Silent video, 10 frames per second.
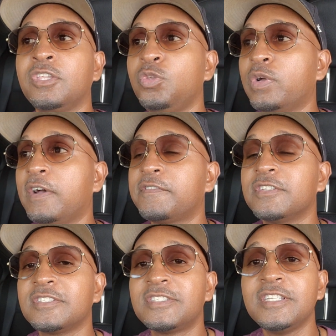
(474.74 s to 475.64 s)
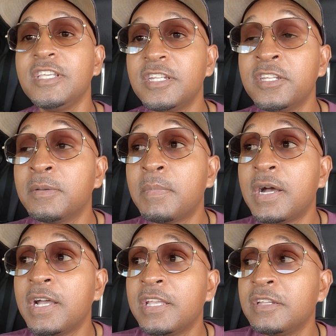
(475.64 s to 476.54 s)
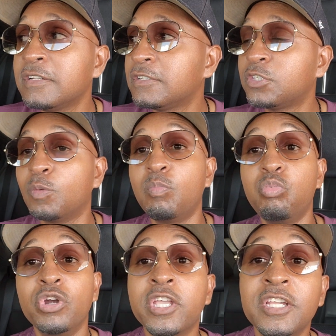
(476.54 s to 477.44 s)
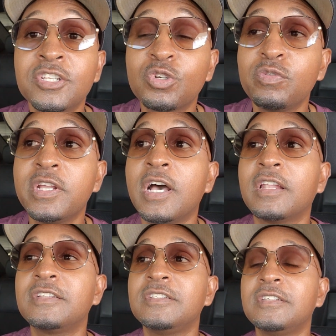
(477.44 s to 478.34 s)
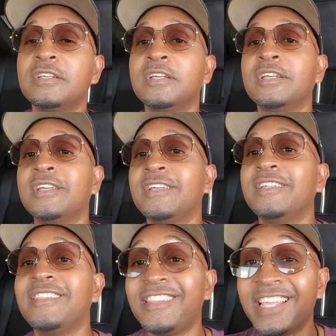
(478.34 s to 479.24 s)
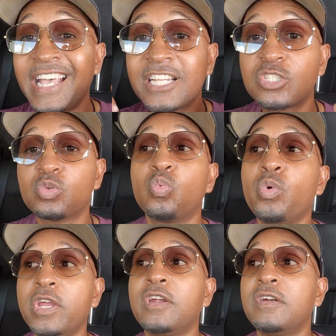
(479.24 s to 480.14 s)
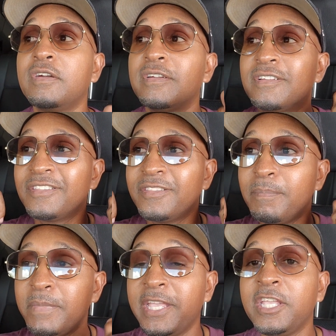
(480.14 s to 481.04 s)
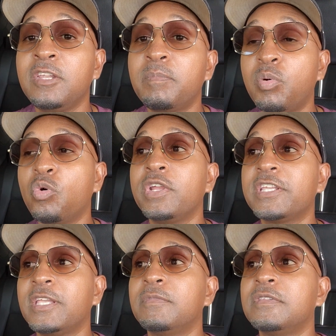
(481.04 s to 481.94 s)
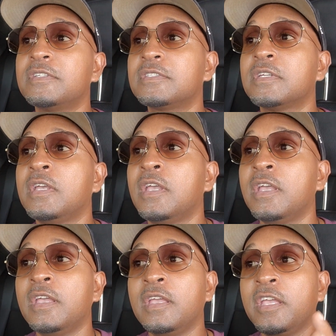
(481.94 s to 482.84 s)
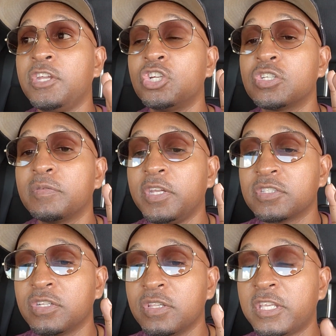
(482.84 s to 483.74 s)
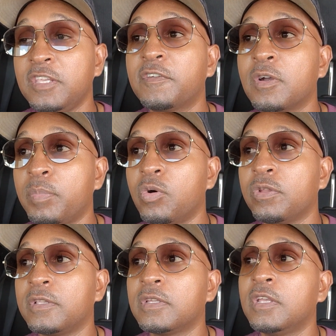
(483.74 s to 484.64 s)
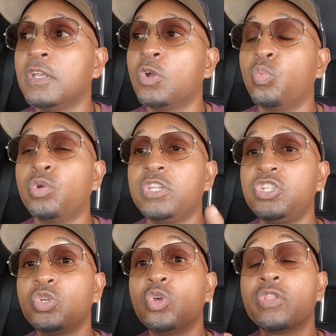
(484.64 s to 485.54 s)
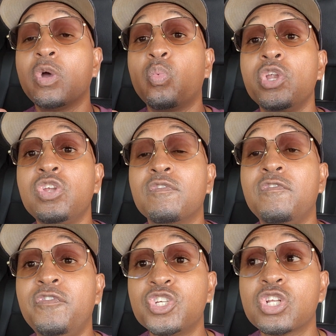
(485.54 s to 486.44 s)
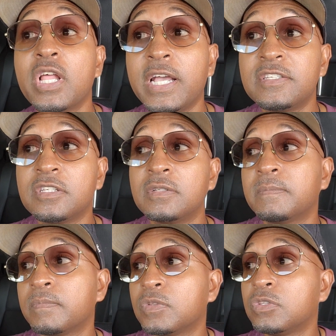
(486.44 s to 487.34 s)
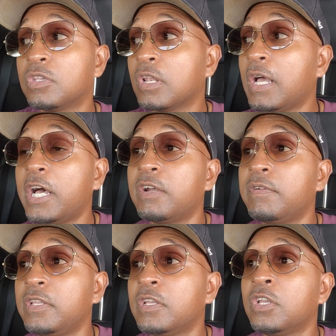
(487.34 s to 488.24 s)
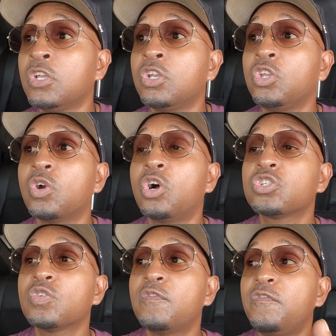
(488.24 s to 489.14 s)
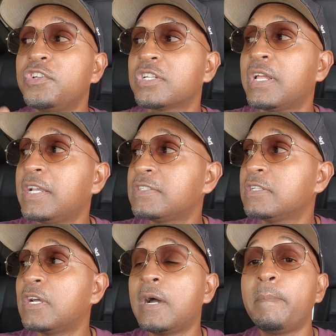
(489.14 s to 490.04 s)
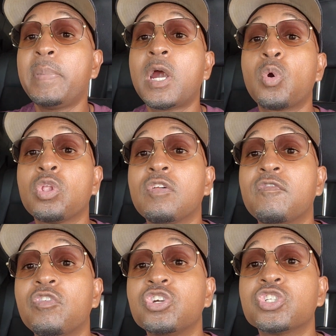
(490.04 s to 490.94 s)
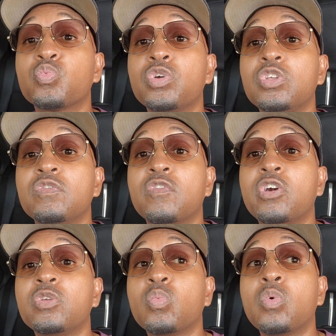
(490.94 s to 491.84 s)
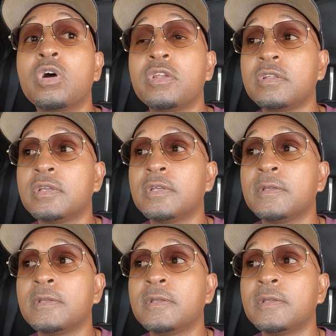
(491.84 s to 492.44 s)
You have to see it in the mind to bring it into reality. That's where the main point came to this. And here's another key component. Well, did you know that when you're visualizing the lottery, you're also visualizing a parallel version where you've already won?